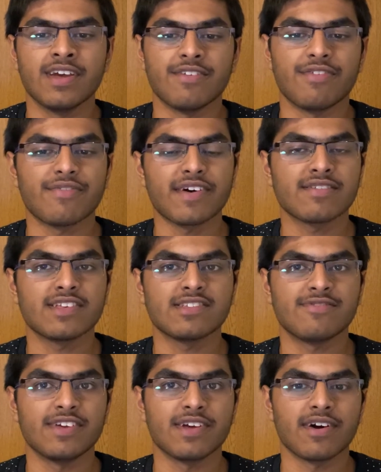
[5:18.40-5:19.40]
If you found
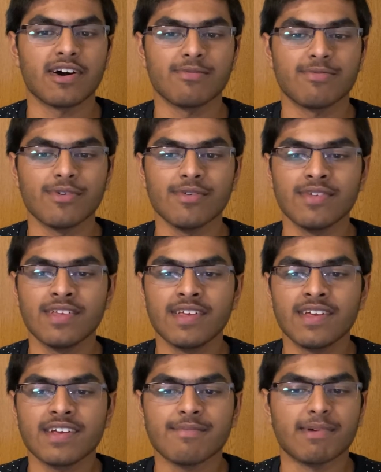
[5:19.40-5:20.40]
this video helpful,
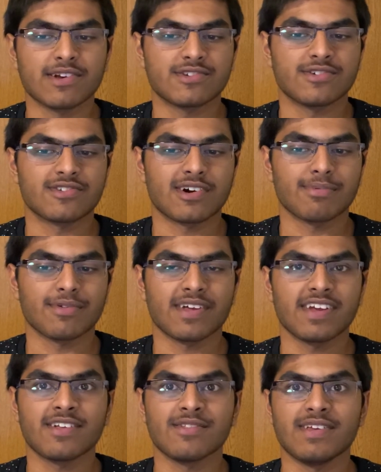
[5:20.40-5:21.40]
make sure to drop a
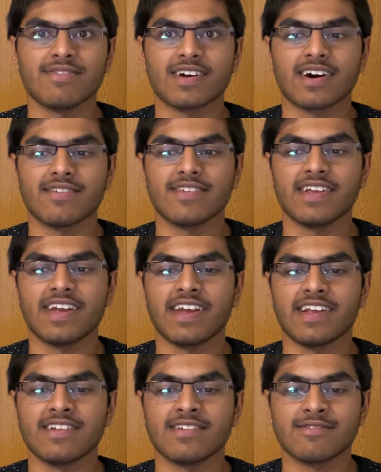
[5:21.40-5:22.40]
like, leave a comment,
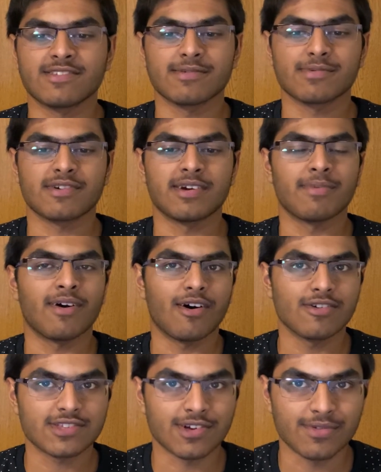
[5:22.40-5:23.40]
and subscribe.
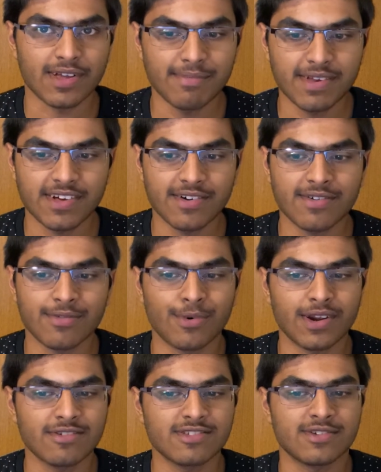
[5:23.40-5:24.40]
Also, let me know
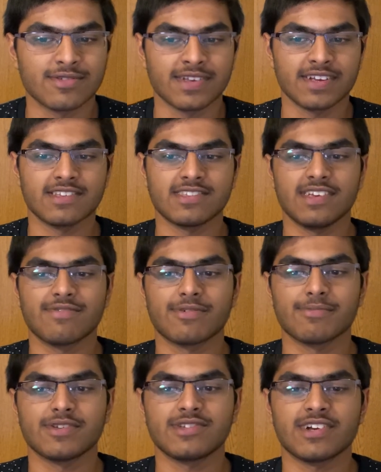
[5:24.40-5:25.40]
what else you would like to see
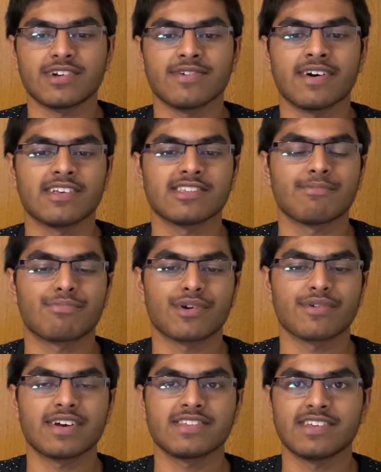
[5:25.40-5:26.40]
from this channel as I'm
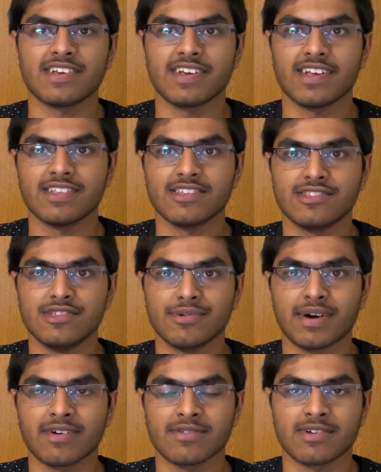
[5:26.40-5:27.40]
progressing in this
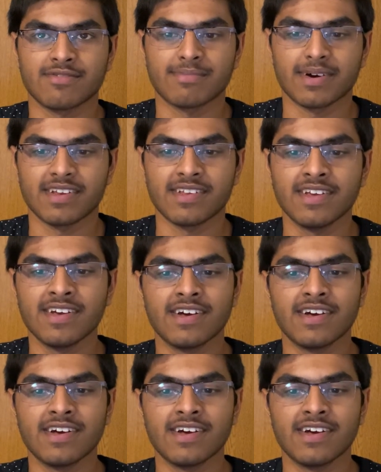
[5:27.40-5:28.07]
new outlet of mine.